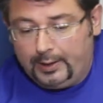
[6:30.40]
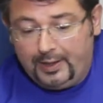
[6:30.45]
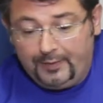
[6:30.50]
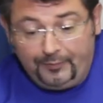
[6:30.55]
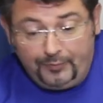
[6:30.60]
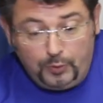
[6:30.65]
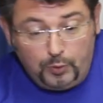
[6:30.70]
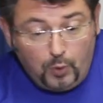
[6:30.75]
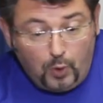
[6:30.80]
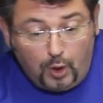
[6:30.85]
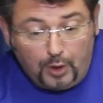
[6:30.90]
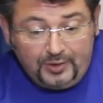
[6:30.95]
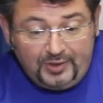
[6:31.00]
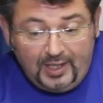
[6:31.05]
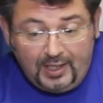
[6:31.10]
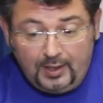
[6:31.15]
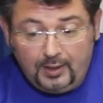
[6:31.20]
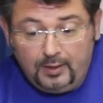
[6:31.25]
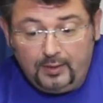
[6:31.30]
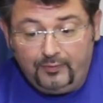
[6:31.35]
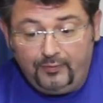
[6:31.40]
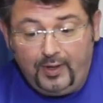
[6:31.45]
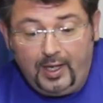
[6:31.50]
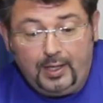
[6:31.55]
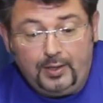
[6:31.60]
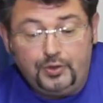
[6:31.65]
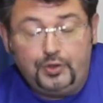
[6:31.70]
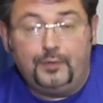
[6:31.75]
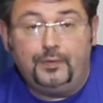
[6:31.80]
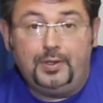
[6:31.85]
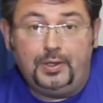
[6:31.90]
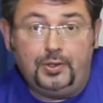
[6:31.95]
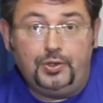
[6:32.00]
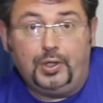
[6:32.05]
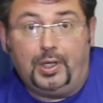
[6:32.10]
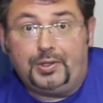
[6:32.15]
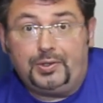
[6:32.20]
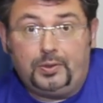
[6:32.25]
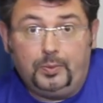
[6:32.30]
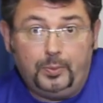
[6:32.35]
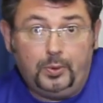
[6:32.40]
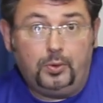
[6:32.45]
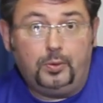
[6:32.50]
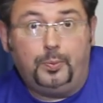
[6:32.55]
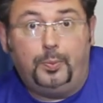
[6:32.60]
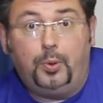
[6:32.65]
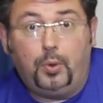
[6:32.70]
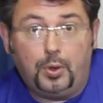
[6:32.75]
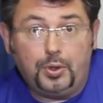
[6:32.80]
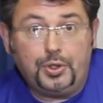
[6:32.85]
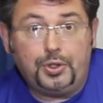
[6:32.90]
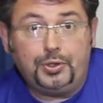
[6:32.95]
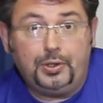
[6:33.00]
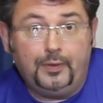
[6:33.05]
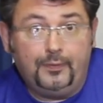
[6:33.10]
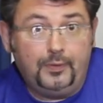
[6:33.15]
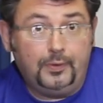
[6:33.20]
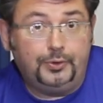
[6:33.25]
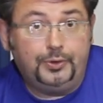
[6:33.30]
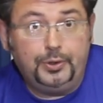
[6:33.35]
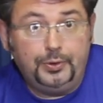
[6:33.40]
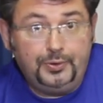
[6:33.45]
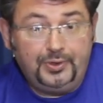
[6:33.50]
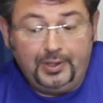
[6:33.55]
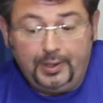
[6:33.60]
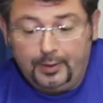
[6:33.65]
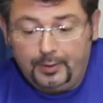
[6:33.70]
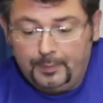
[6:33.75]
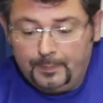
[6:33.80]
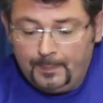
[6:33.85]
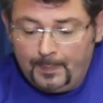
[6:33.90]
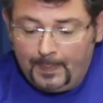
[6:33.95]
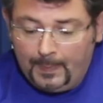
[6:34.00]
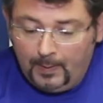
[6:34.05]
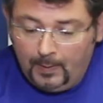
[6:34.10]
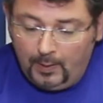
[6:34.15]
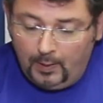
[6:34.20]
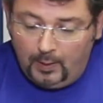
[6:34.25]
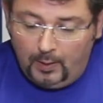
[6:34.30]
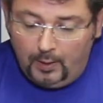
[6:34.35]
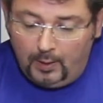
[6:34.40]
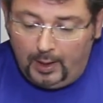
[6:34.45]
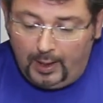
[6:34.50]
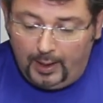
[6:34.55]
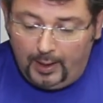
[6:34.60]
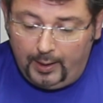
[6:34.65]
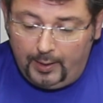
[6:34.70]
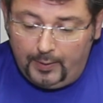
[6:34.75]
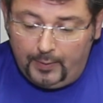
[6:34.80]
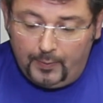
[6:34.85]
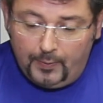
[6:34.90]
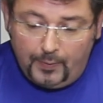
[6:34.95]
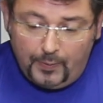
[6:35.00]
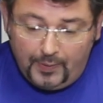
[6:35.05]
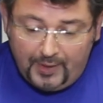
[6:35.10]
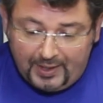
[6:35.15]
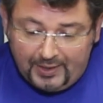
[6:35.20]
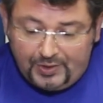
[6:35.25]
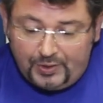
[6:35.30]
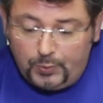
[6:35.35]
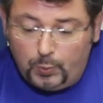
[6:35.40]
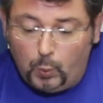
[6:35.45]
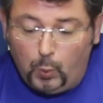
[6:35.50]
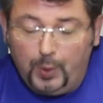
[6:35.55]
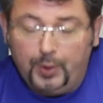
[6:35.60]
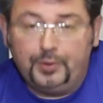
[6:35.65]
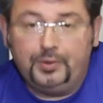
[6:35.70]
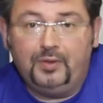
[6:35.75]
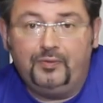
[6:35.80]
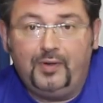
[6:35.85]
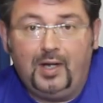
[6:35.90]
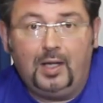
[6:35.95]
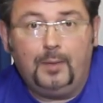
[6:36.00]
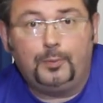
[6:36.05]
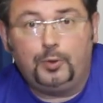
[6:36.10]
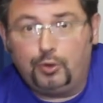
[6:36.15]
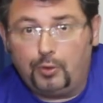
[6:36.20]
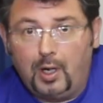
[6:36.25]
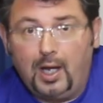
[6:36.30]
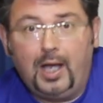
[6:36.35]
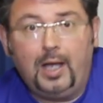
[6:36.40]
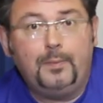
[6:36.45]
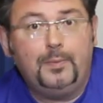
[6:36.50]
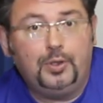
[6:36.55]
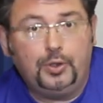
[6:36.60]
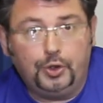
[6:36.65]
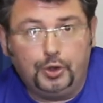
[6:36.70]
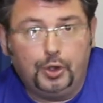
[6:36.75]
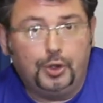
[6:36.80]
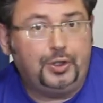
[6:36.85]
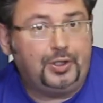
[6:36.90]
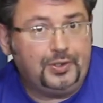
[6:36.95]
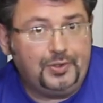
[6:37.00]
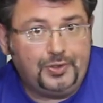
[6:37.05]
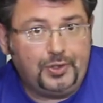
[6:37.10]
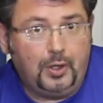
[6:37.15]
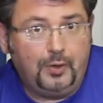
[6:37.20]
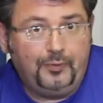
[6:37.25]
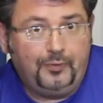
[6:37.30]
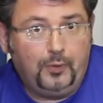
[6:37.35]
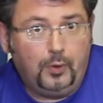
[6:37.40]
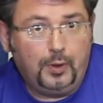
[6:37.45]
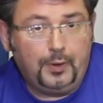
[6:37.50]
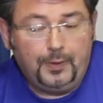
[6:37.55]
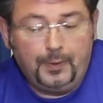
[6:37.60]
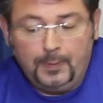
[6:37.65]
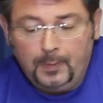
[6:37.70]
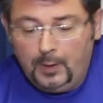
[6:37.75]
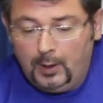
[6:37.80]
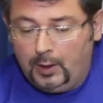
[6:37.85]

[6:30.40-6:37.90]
If you are taking advantage of the adjustable portion of the two-tier, this will develop grime and gook and so forth.